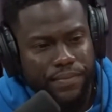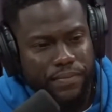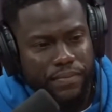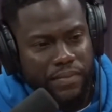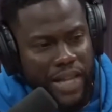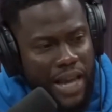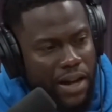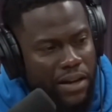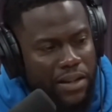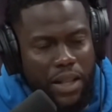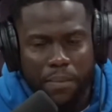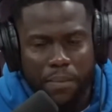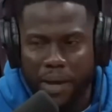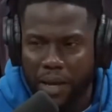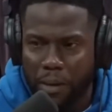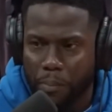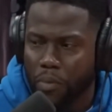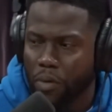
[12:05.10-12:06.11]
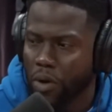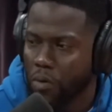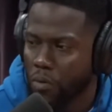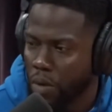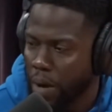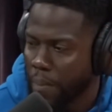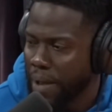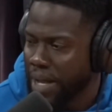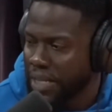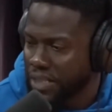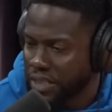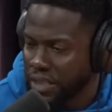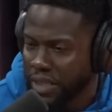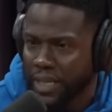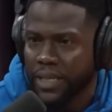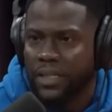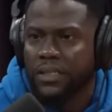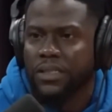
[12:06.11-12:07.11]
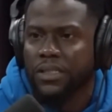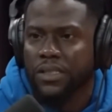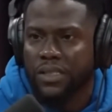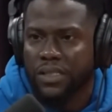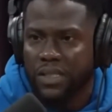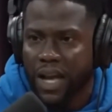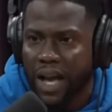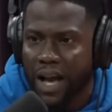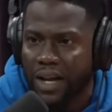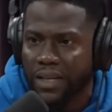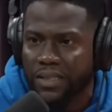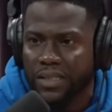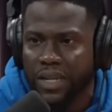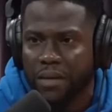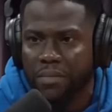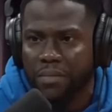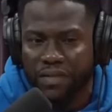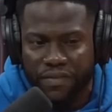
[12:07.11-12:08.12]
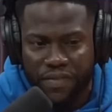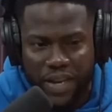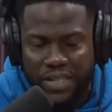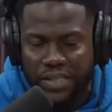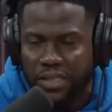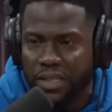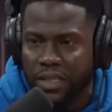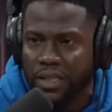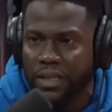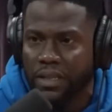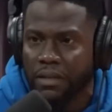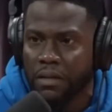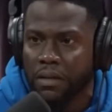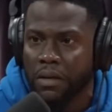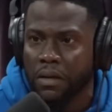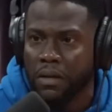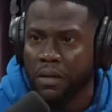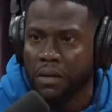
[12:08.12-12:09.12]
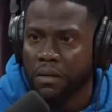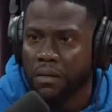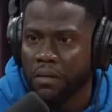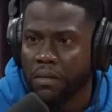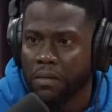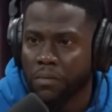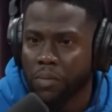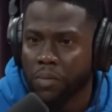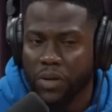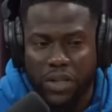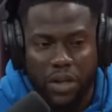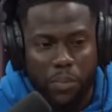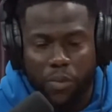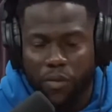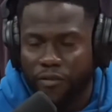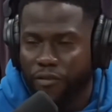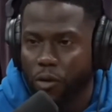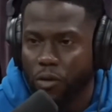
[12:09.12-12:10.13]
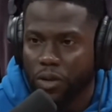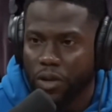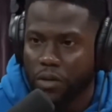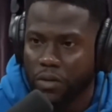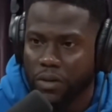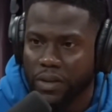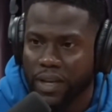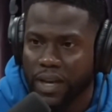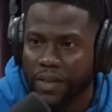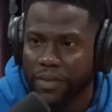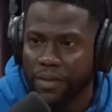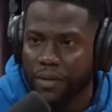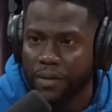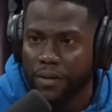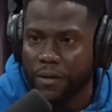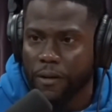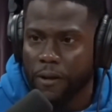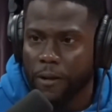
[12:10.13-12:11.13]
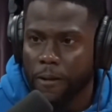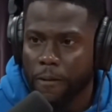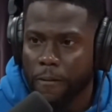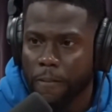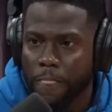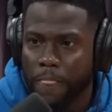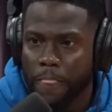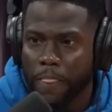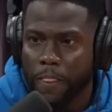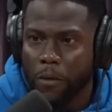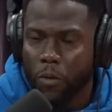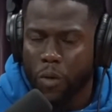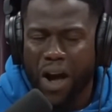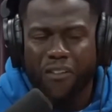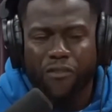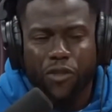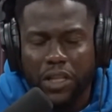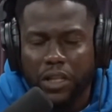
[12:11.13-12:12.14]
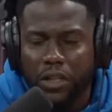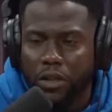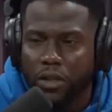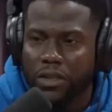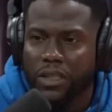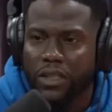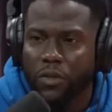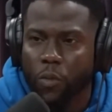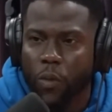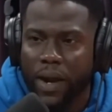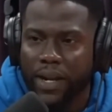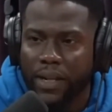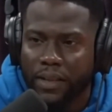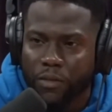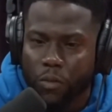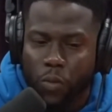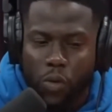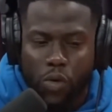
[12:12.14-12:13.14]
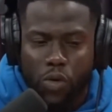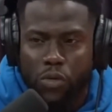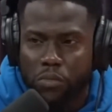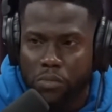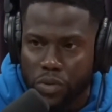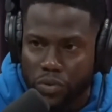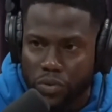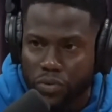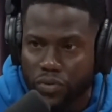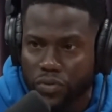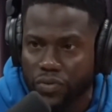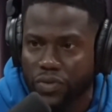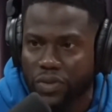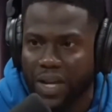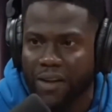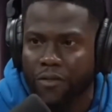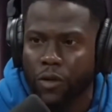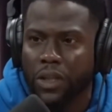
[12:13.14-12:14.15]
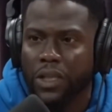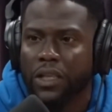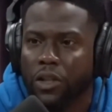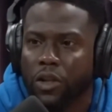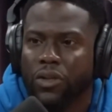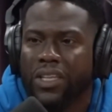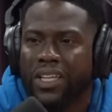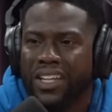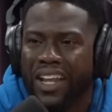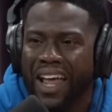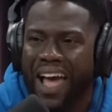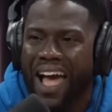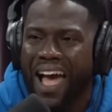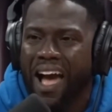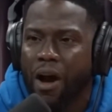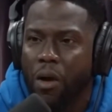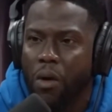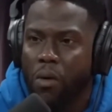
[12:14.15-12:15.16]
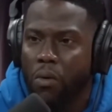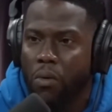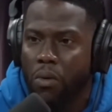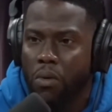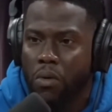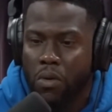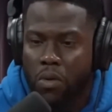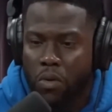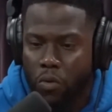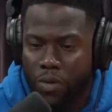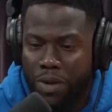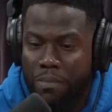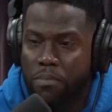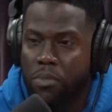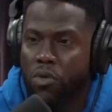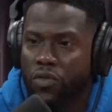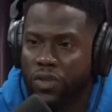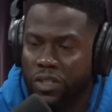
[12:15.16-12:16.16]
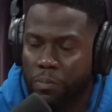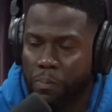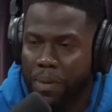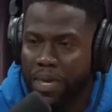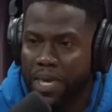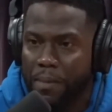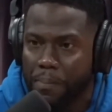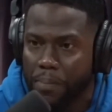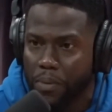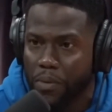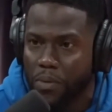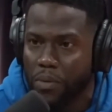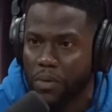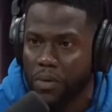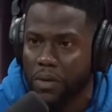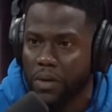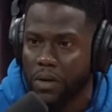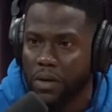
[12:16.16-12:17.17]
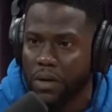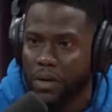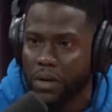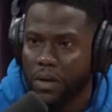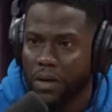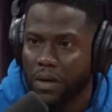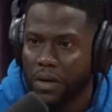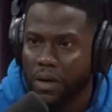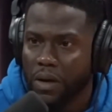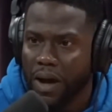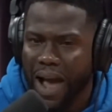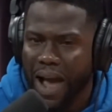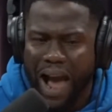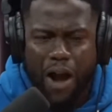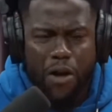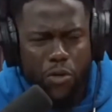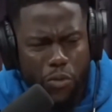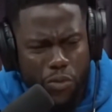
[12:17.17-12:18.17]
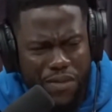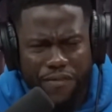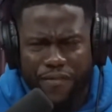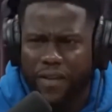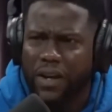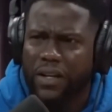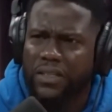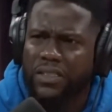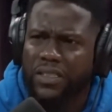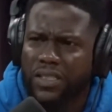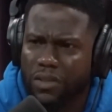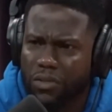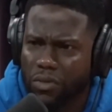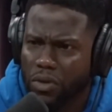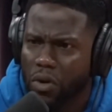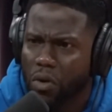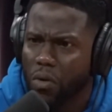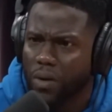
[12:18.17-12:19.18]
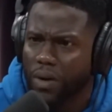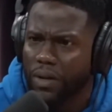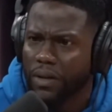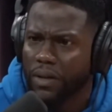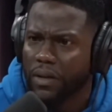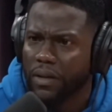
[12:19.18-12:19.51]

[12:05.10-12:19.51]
now that I'm at a point where I'm actually into stocks and I'm investing and putting a portfolio together, well, I really looked at the way that the world moves. I really looked at how we move as people. How are we fucking still going?